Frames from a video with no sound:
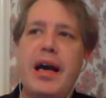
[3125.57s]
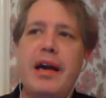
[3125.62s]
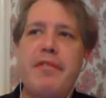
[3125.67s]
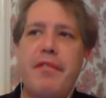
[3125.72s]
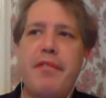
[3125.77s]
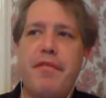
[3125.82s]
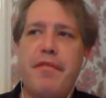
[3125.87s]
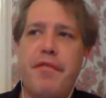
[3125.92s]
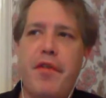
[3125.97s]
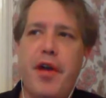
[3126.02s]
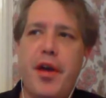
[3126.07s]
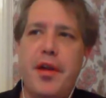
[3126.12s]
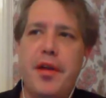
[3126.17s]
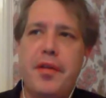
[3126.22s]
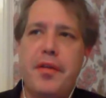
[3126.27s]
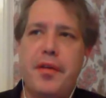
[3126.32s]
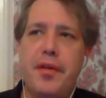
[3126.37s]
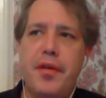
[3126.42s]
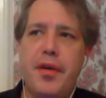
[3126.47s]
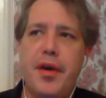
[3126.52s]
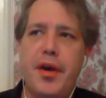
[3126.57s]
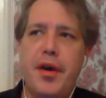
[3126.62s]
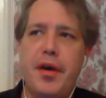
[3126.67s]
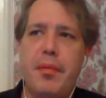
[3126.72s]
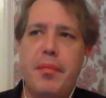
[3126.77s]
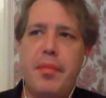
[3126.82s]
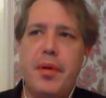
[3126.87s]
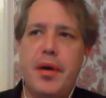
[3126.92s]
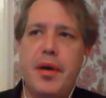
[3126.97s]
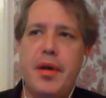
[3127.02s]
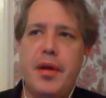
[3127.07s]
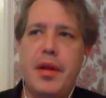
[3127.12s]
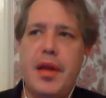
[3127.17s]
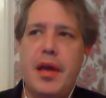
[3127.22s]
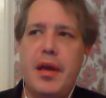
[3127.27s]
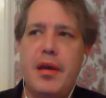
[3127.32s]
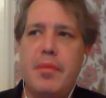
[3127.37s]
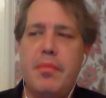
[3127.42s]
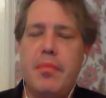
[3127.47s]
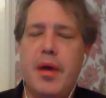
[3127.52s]
have a friend
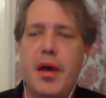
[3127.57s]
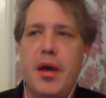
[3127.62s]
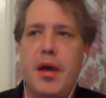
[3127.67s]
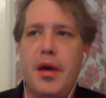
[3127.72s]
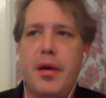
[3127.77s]
named